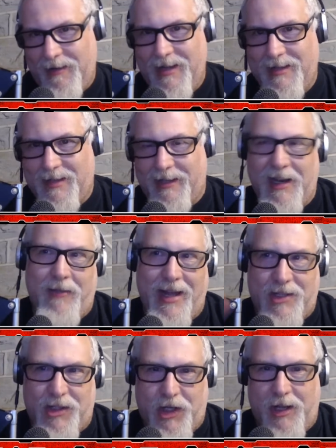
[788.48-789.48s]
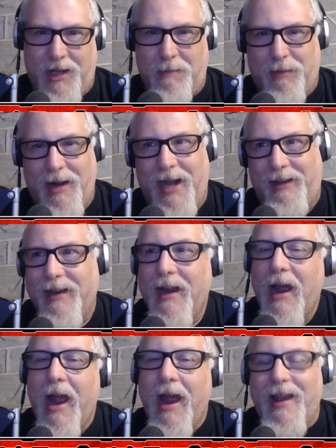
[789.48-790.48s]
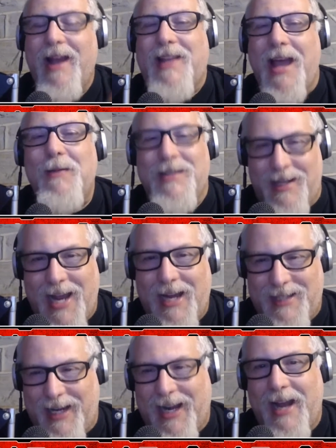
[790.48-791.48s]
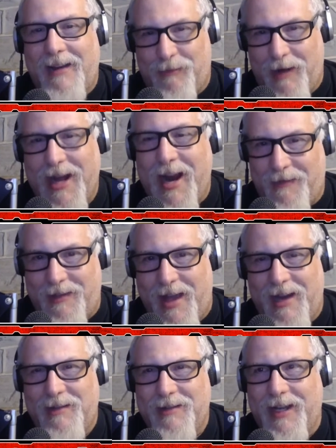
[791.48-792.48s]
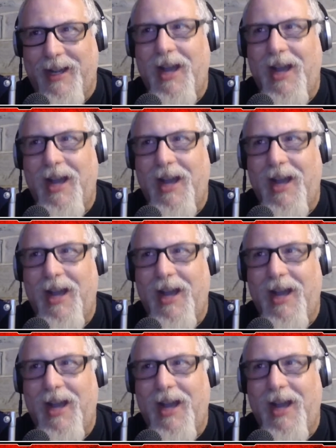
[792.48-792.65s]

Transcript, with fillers: And he's like, no, that's Charlie Brown. And that was the text I got right after that. I was like,